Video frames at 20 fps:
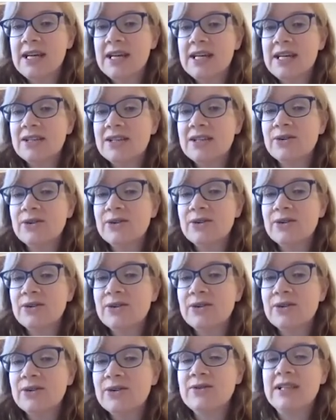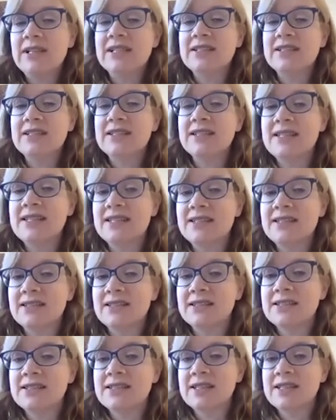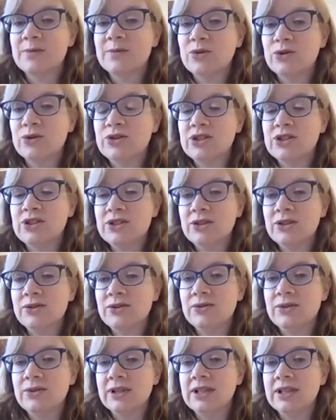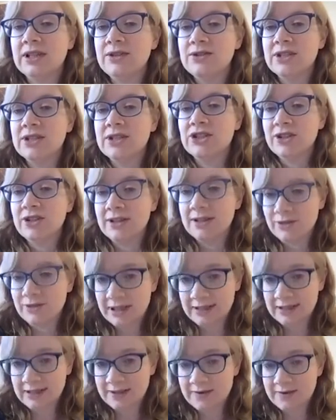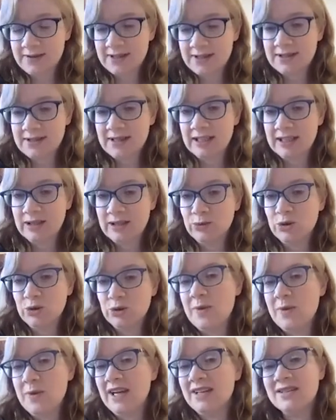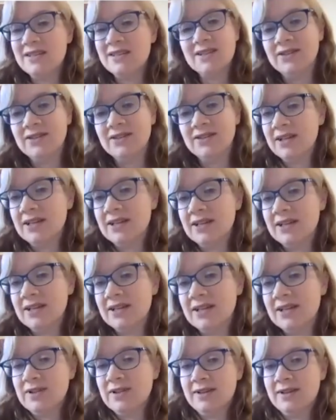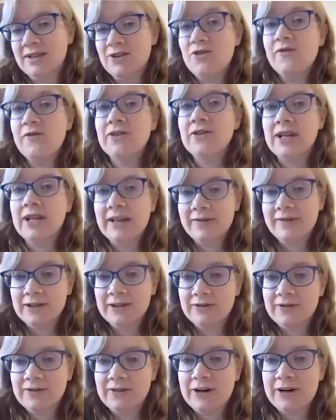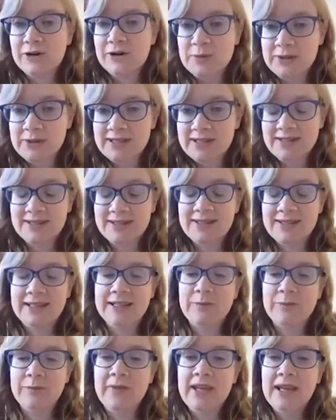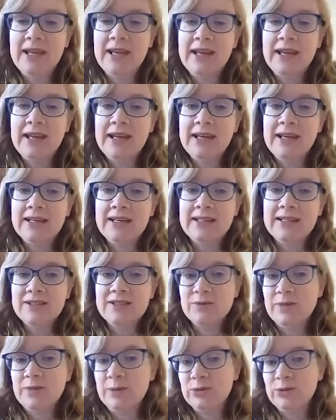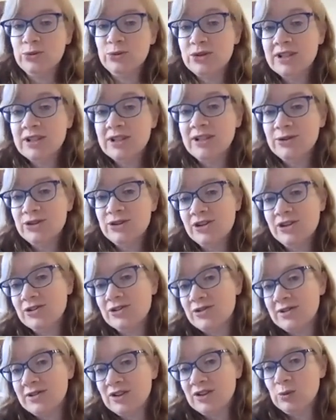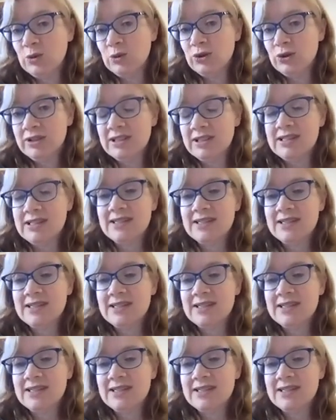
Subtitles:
So there wasn't really a consistent approach to including child relatives. It would depend on, I suppose, the comfort level of therapists. Some people would include children, some wouldn't.